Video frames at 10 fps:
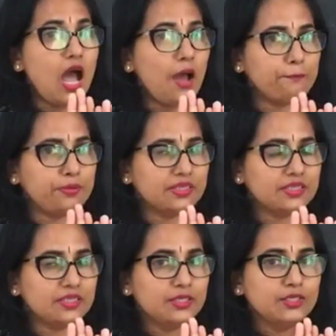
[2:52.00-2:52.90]
ab.
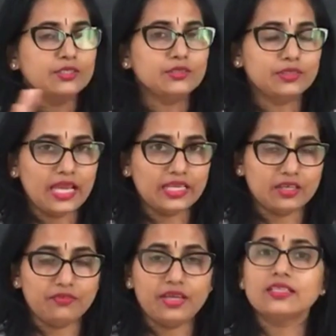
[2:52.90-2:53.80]

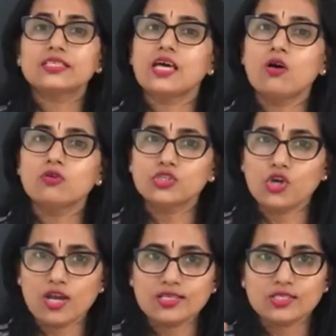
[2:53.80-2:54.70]
Together, when the sound
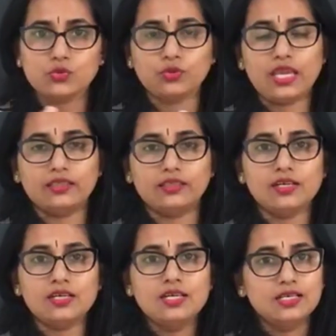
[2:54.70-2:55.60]
joins
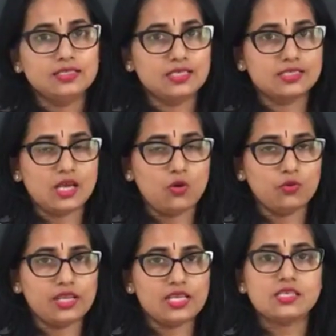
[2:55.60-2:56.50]
together, the
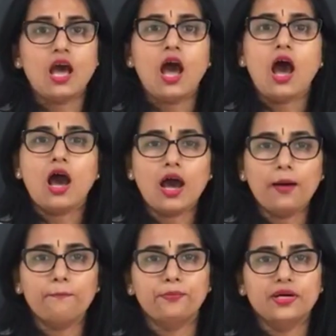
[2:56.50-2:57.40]
sound is
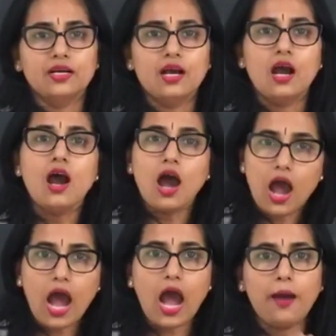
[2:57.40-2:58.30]
ab,
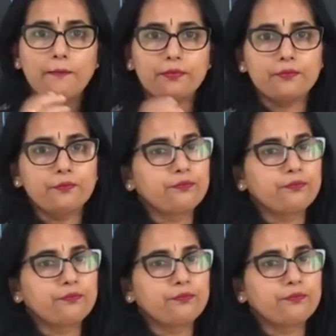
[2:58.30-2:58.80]
ab.